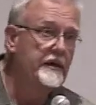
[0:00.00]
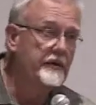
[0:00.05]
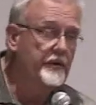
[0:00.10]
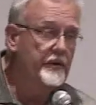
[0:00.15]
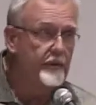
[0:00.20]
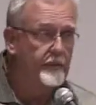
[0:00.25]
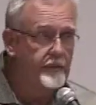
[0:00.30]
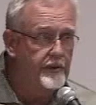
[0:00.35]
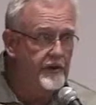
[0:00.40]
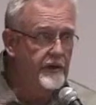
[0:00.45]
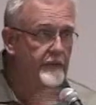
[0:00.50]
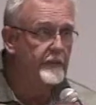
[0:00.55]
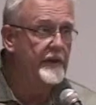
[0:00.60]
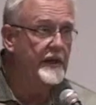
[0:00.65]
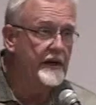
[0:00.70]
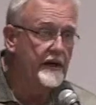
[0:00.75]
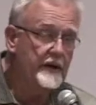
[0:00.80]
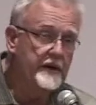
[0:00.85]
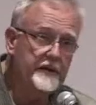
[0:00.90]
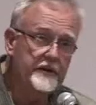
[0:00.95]
you put them
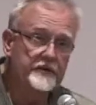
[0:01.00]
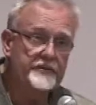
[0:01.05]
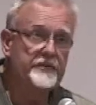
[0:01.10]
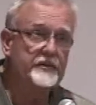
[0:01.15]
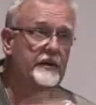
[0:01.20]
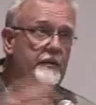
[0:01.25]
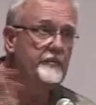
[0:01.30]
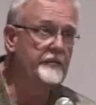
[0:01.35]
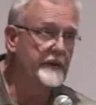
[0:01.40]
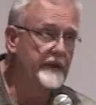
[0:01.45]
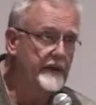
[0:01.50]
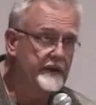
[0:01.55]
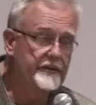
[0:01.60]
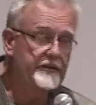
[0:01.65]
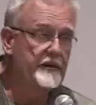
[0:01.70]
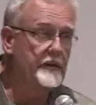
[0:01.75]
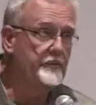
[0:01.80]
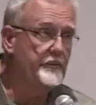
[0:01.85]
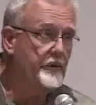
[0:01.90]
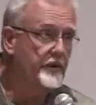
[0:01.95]
there, at
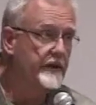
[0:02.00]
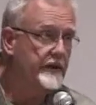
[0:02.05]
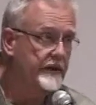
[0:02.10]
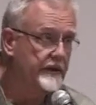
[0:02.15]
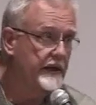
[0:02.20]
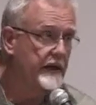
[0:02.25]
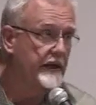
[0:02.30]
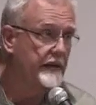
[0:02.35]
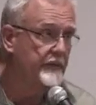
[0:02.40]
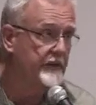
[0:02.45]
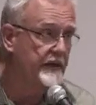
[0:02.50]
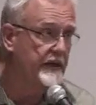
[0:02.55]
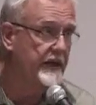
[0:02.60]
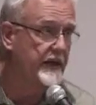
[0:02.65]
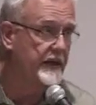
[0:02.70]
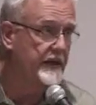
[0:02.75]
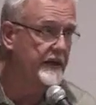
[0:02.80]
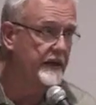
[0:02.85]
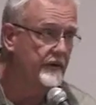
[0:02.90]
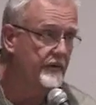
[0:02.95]
some point in time you
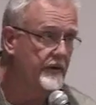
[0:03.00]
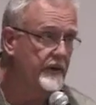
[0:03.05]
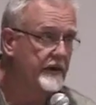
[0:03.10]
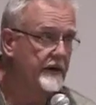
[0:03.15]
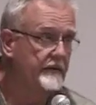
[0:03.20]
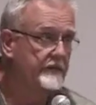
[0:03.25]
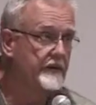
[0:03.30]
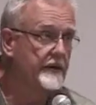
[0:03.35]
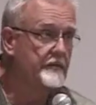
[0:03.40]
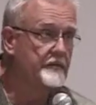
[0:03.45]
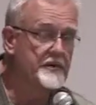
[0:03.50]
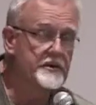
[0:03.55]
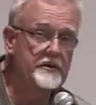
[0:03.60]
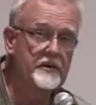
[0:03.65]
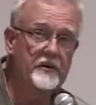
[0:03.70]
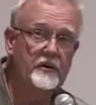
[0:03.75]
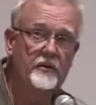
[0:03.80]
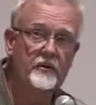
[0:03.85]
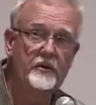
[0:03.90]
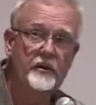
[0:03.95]
got to get rid of them.
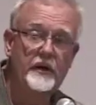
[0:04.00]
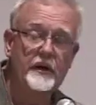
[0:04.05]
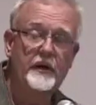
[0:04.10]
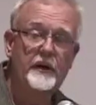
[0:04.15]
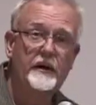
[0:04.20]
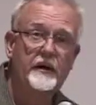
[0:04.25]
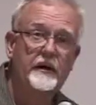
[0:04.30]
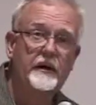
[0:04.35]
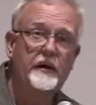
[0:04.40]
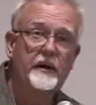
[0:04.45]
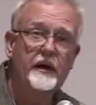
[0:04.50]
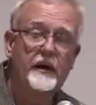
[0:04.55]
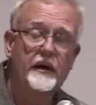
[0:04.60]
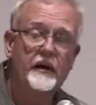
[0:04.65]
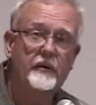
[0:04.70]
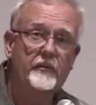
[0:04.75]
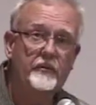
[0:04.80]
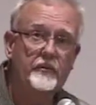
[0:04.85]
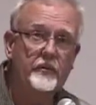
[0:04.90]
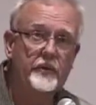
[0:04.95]
So
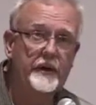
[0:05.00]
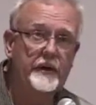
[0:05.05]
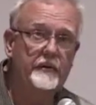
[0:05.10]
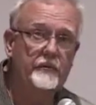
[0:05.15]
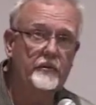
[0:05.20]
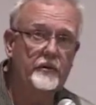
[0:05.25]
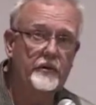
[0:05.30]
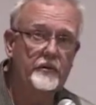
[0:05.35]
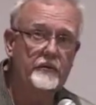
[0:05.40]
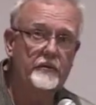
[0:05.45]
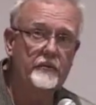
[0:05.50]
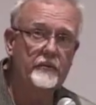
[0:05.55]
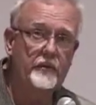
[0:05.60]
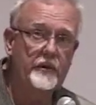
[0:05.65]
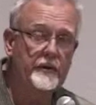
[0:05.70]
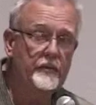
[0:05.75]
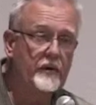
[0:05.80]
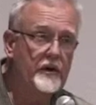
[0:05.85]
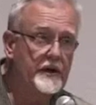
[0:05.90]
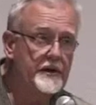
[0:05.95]
we
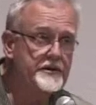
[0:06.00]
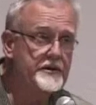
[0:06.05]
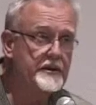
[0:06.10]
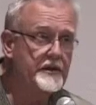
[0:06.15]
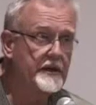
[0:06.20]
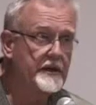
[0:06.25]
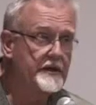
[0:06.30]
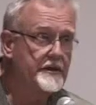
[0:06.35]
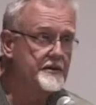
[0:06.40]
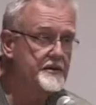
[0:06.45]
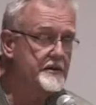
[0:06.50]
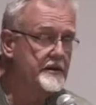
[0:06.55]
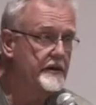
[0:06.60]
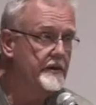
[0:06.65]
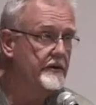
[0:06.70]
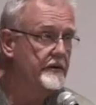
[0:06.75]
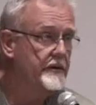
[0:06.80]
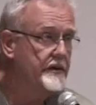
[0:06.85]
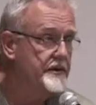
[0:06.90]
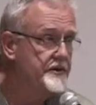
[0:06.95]
want you to
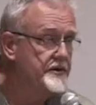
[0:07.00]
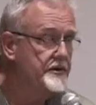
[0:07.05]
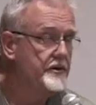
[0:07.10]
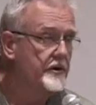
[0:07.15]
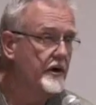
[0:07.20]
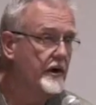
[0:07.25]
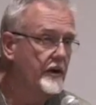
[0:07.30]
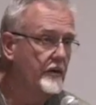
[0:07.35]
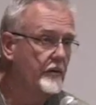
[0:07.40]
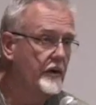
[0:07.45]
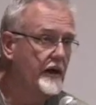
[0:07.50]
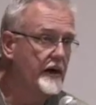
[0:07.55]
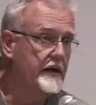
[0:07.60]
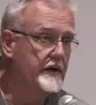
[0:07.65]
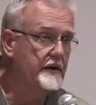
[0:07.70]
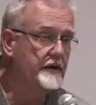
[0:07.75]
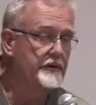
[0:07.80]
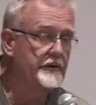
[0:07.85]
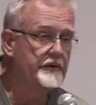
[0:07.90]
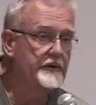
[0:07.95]
consider these straw
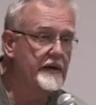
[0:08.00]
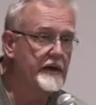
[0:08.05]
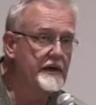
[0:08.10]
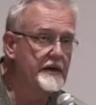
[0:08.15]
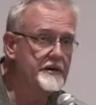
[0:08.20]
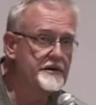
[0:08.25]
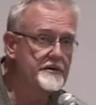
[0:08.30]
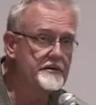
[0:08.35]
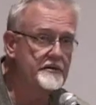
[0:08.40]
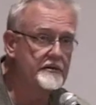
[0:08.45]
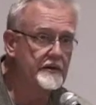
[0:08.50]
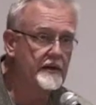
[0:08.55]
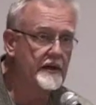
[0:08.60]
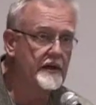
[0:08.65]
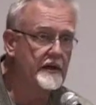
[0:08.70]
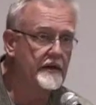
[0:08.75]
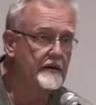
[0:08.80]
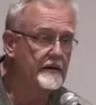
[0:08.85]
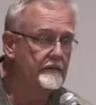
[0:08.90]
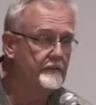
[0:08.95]
wattles as
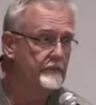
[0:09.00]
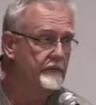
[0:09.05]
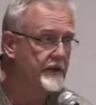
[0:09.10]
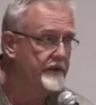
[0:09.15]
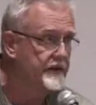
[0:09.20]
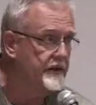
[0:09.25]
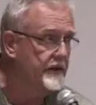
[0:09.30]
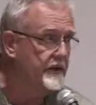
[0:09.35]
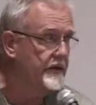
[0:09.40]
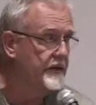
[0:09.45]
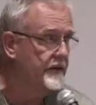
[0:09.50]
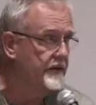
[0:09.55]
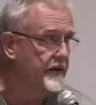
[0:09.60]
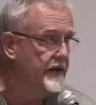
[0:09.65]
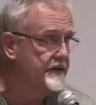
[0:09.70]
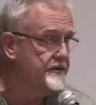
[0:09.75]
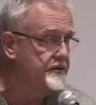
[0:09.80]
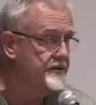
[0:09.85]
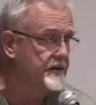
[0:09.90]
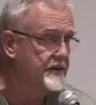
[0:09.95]
material
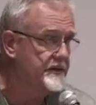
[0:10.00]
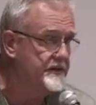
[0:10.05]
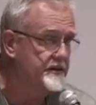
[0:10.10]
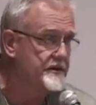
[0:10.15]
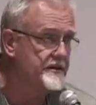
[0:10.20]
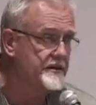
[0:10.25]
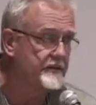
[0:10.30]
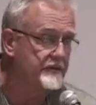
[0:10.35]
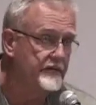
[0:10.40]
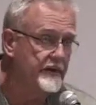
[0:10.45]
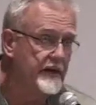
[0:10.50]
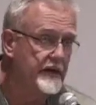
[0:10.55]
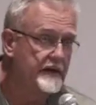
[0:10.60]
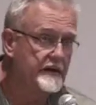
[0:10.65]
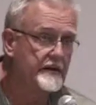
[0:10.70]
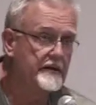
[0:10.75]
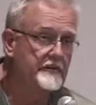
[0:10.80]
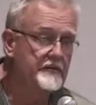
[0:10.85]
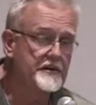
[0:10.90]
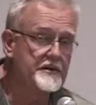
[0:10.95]
that's just as
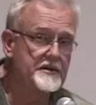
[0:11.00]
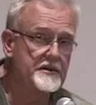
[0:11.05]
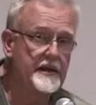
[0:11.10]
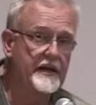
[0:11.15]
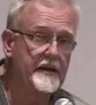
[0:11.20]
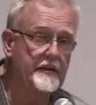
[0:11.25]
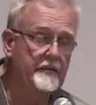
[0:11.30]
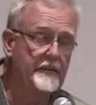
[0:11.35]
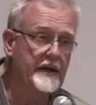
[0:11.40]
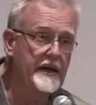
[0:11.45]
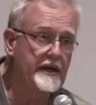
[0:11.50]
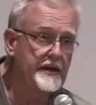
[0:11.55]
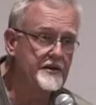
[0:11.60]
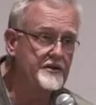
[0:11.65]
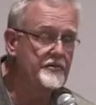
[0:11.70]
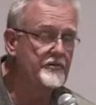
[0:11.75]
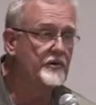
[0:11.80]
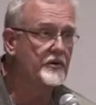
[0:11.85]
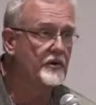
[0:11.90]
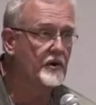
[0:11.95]
effective as
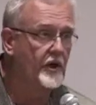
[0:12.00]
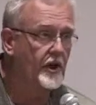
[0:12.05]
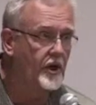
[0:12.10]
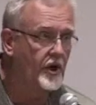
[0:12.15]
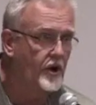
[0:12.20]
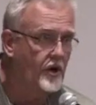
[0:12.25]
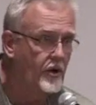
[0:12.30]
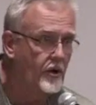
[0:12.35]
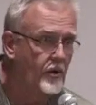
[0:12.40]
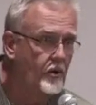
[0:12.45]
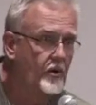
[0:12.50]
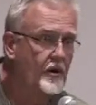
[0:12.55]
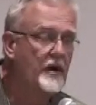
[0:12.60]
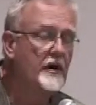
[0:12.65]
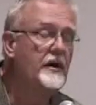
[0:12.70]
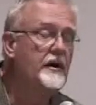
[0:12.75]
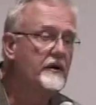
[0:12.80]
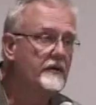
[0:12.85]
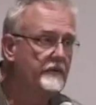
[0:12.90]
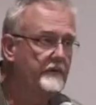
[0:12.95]
sandbags for low
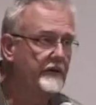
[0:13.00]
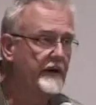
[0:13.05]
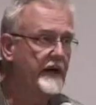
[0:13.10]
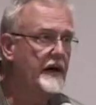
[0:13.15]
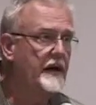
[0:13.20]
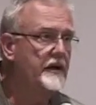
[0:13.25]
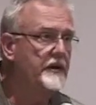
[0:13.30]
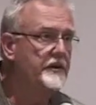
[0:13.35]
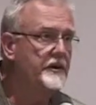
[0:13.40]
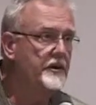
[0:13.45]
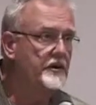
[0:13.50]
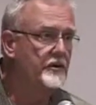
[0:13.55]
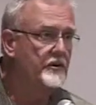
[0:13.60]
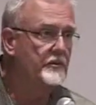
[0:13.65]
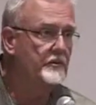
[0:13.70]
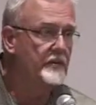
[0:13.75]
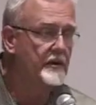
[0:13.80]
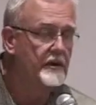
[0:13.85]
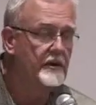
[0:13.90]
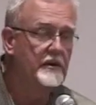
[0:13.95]

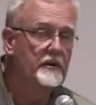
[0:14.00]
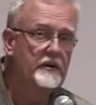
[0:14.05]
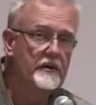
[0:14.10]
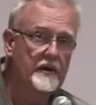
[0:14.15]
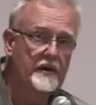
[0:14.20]
volume